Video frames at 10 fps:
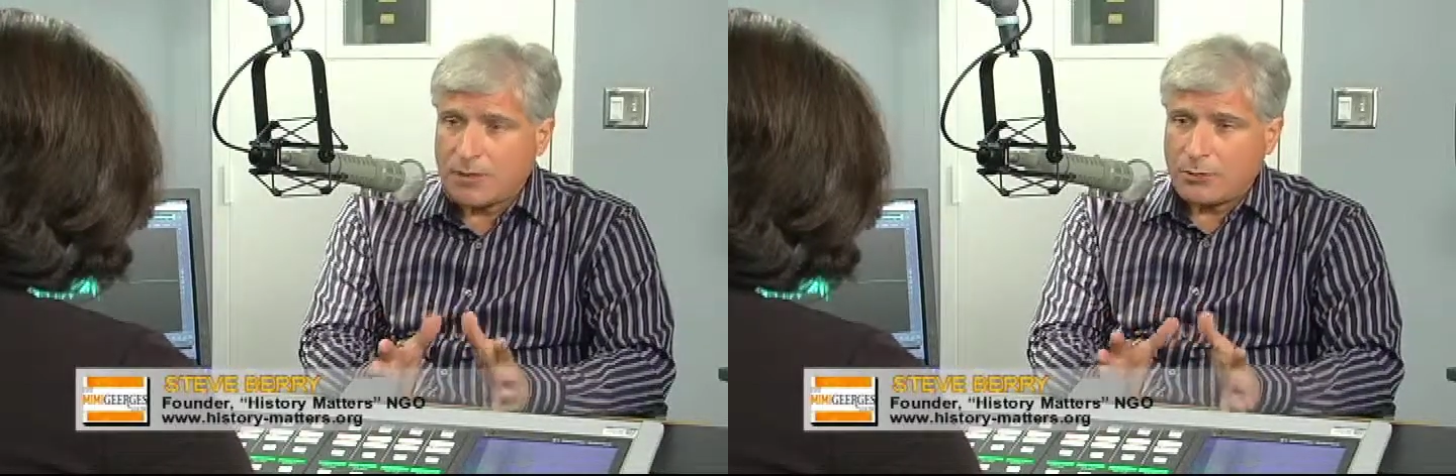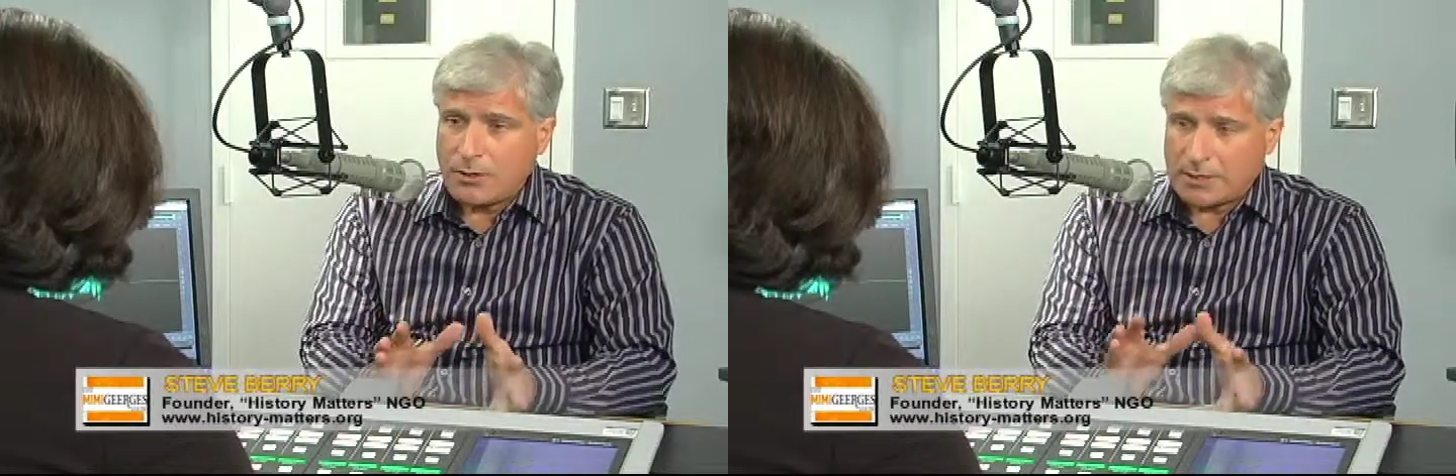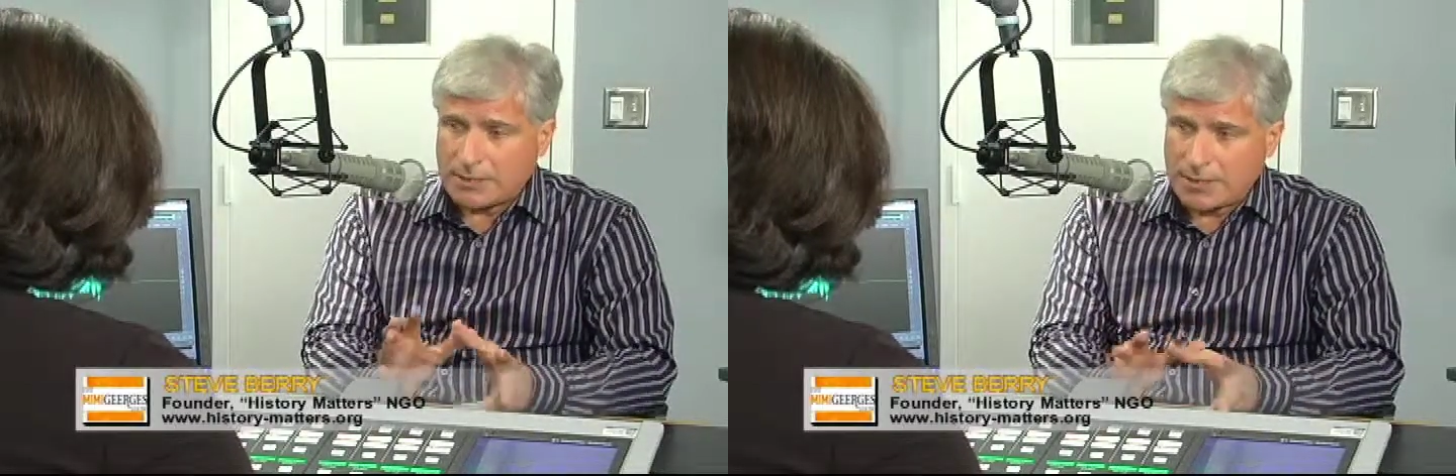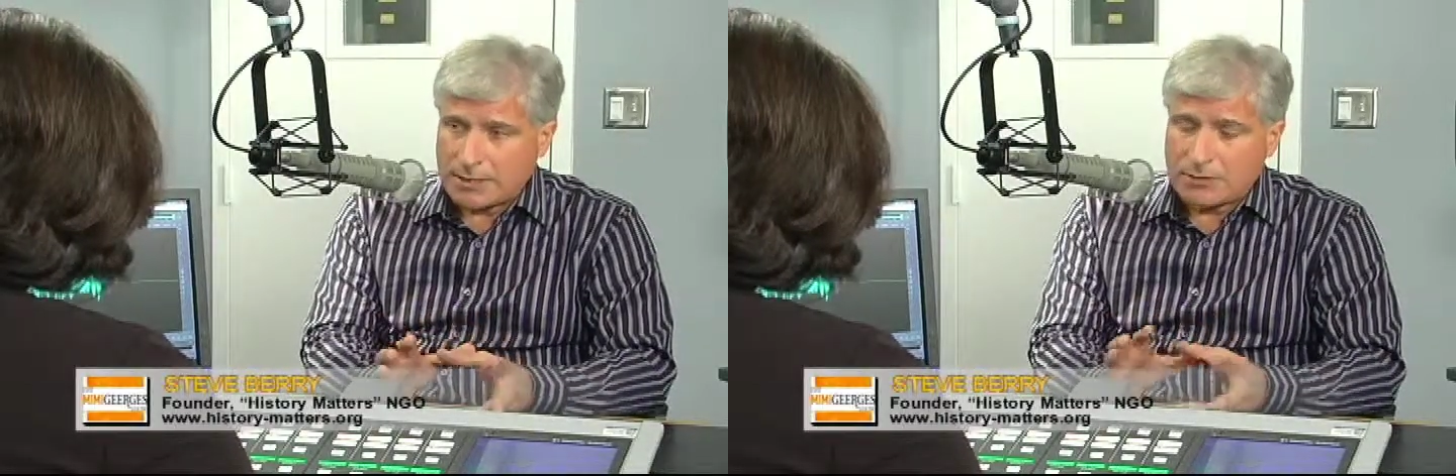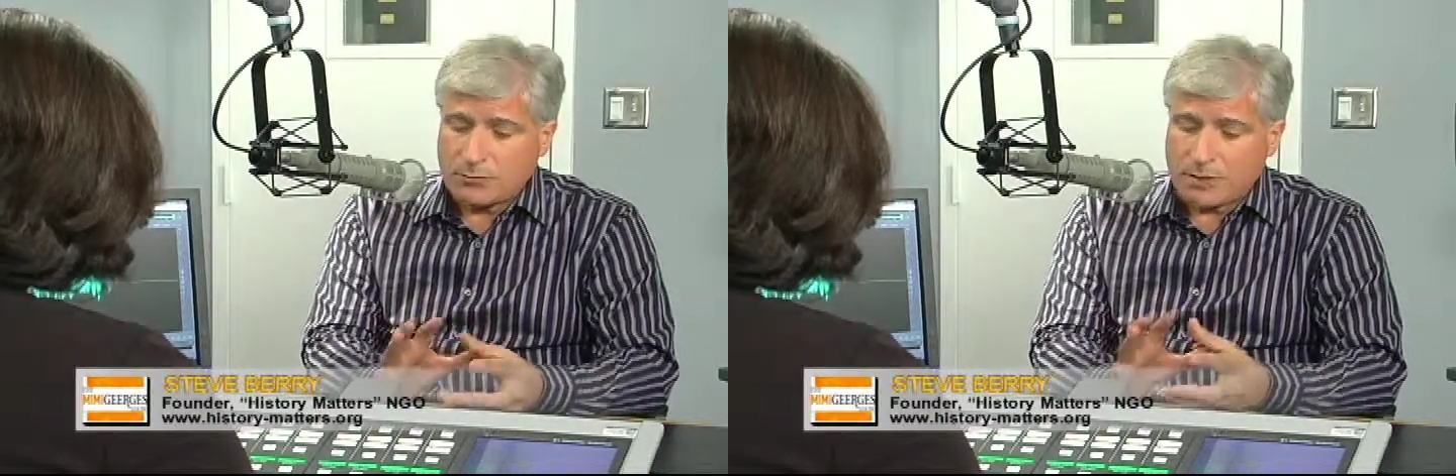We had a
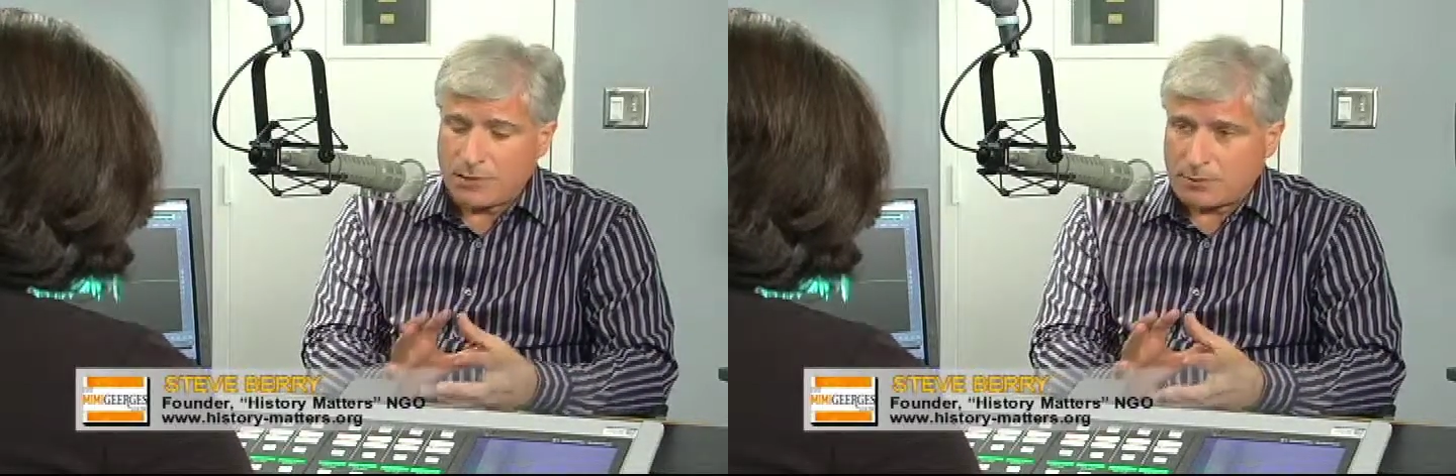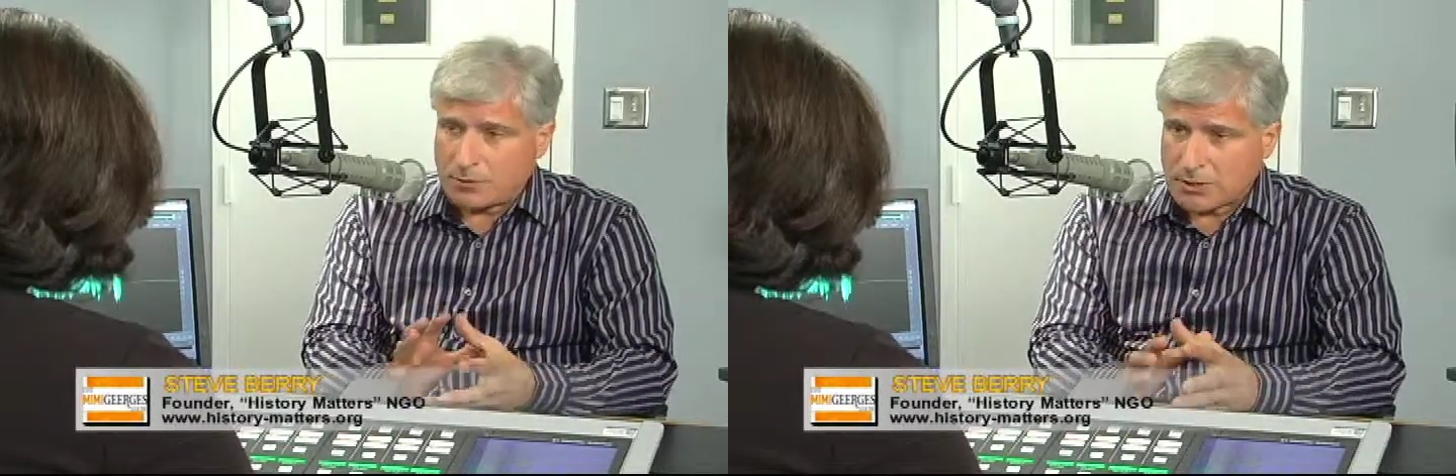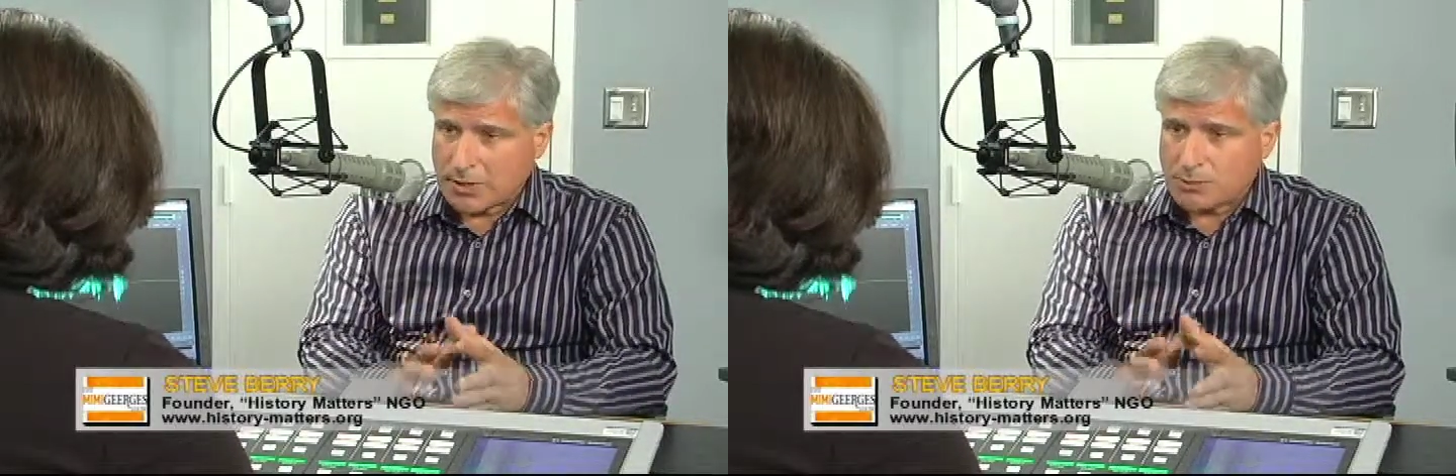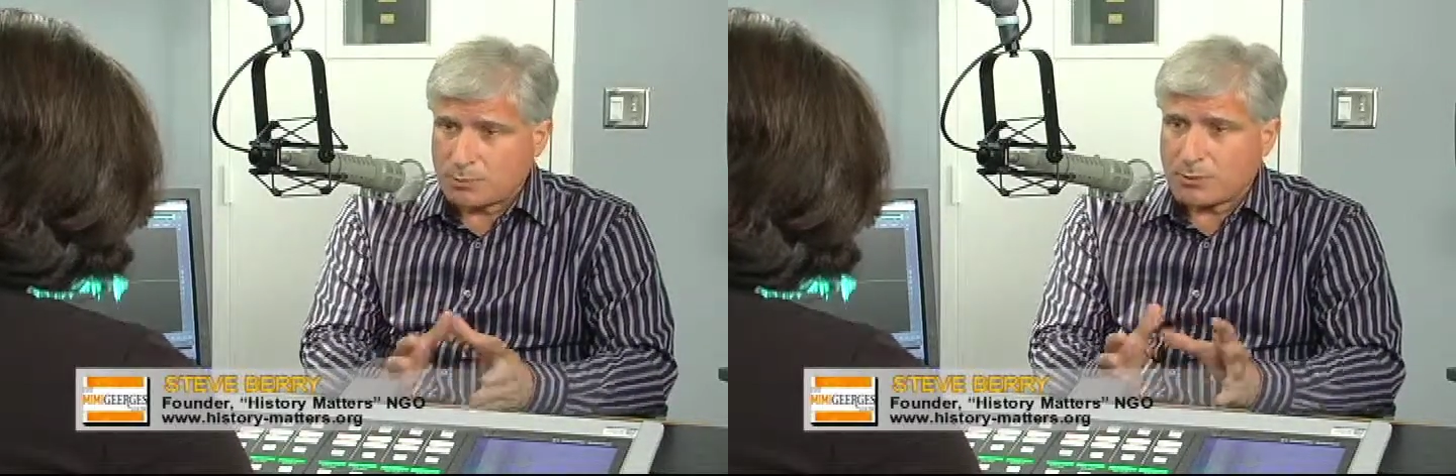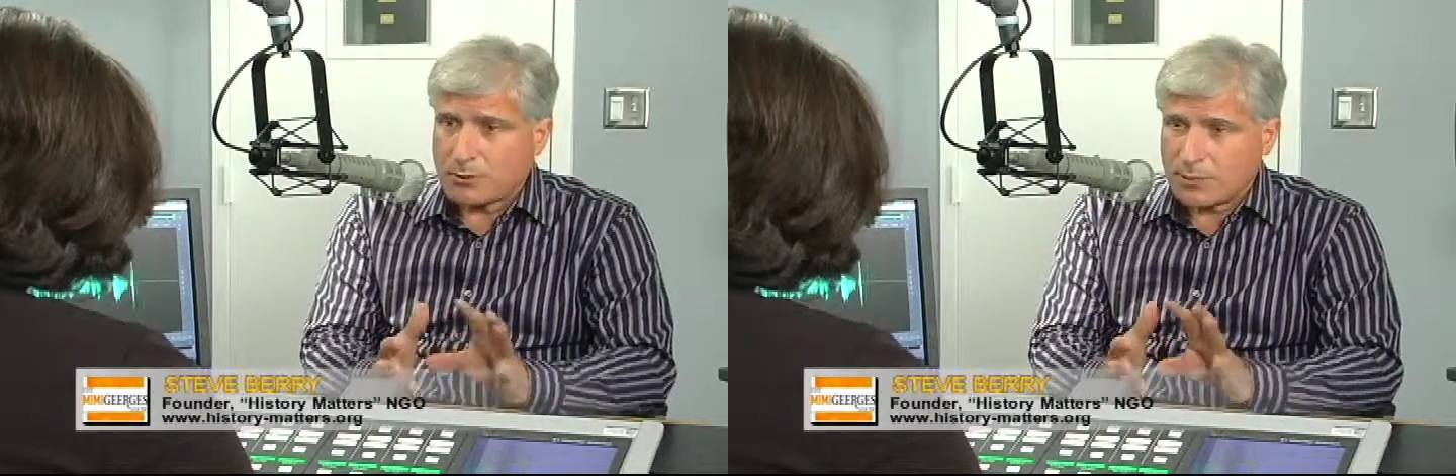gala. We had a cocktail
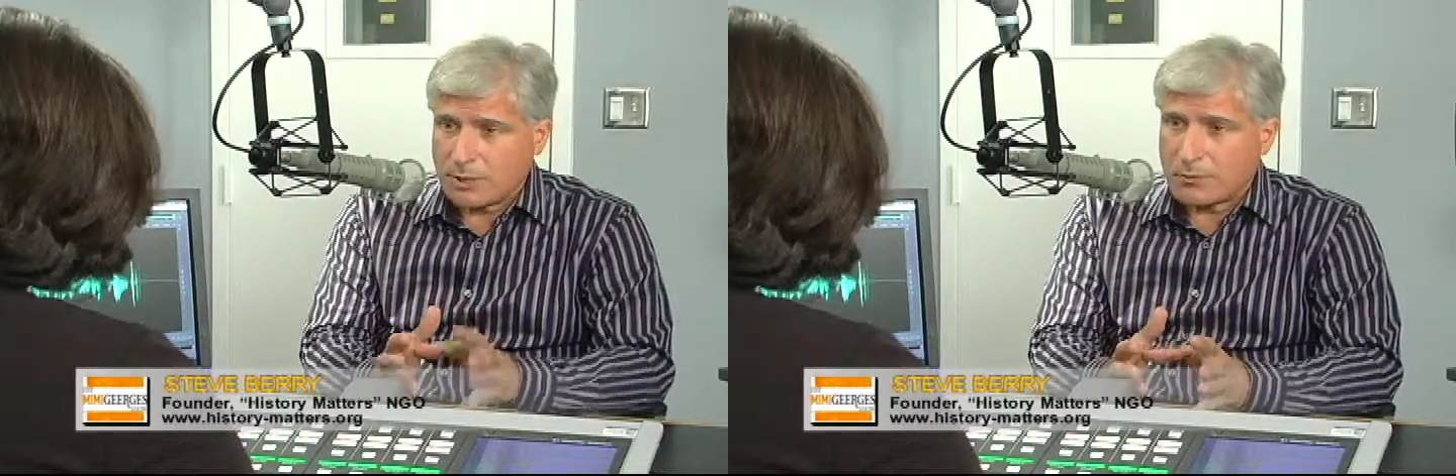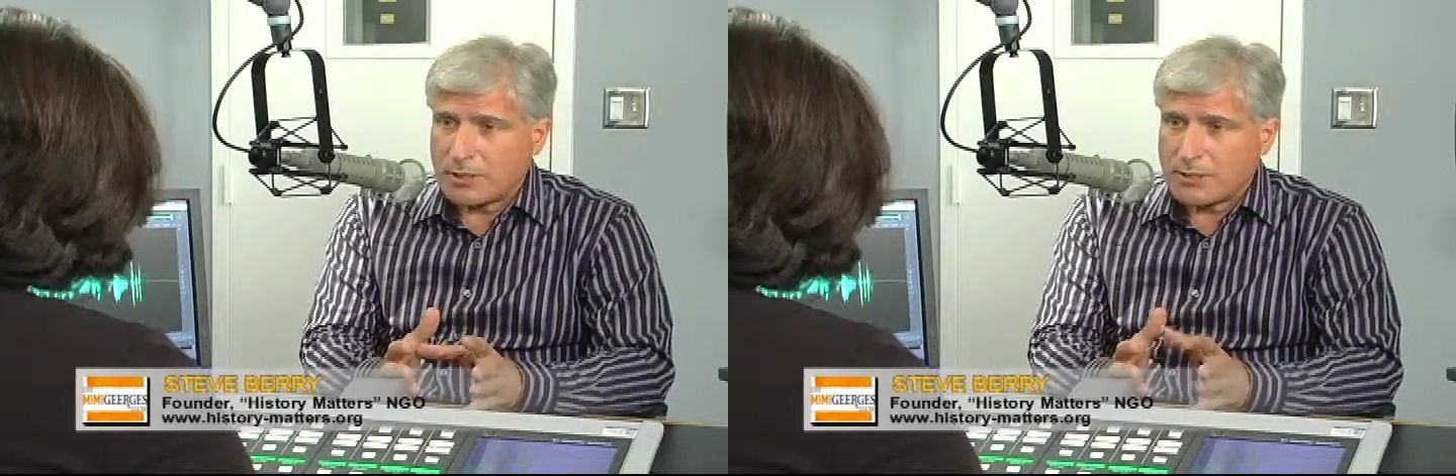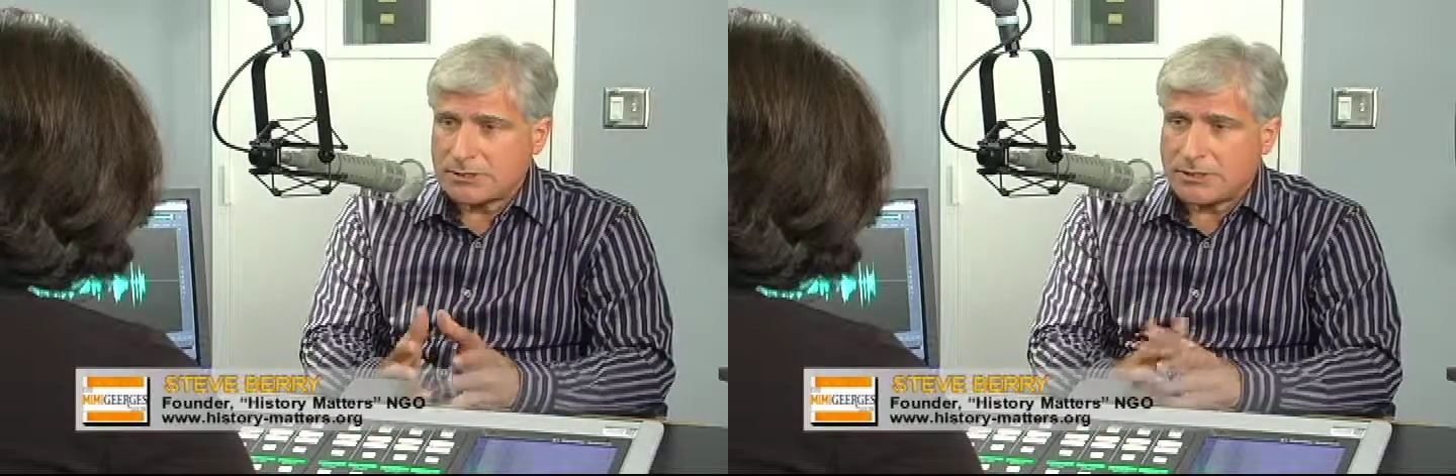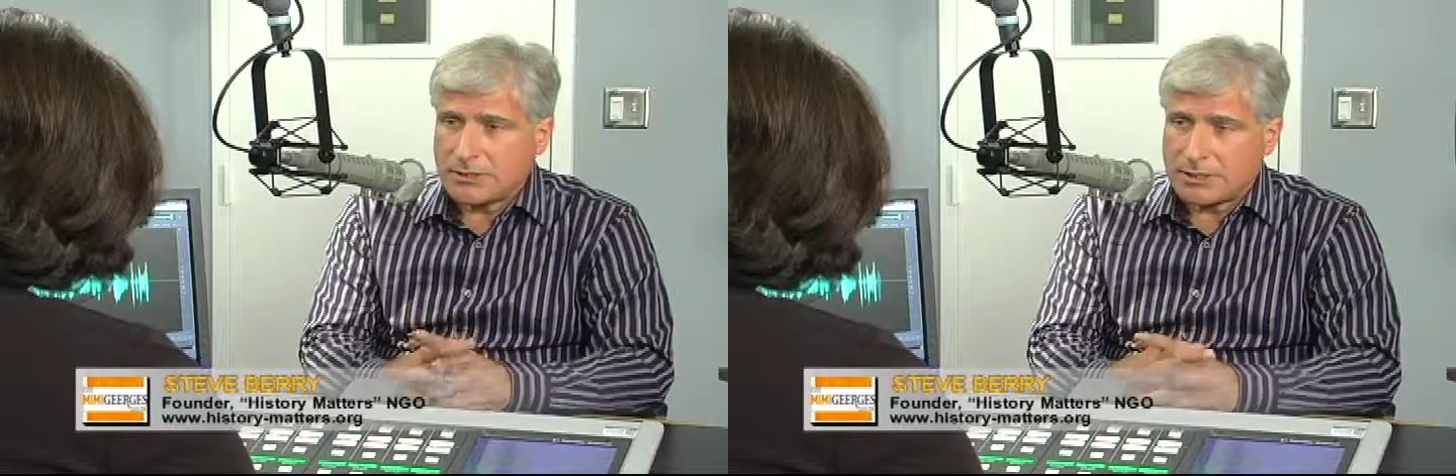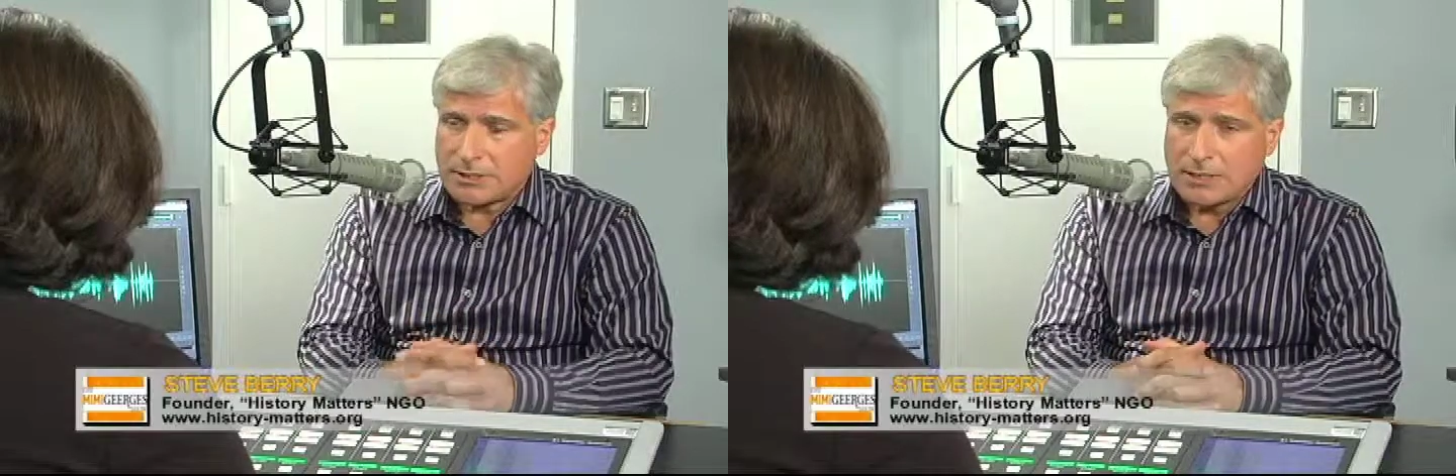party. We had all kinds of
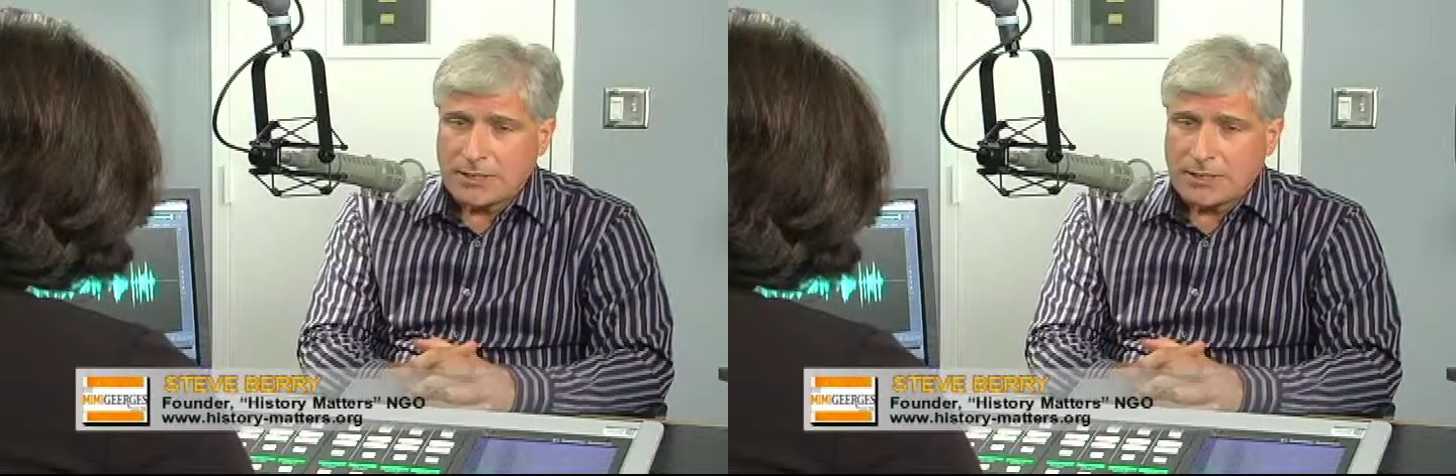things.